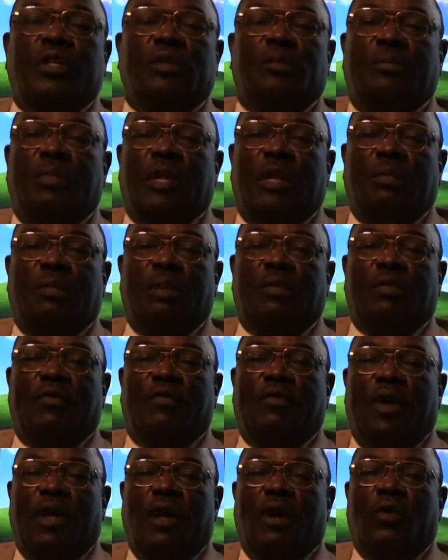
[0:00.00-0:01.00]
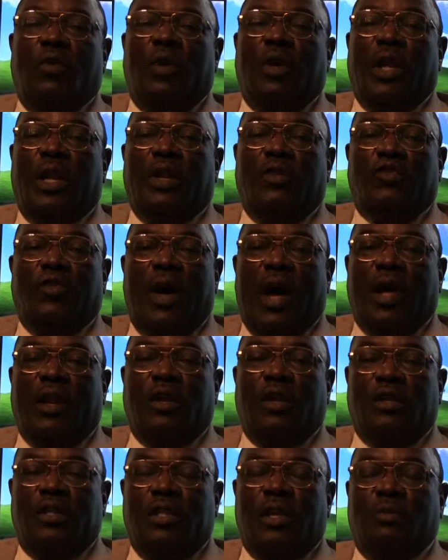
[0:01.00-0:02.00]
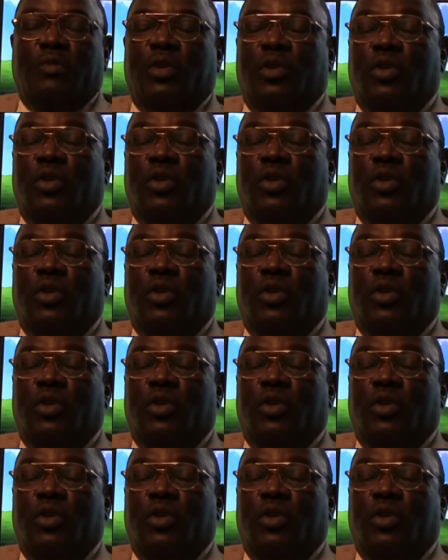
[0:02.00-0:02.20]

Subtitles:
reasons many people fail when they try to attempt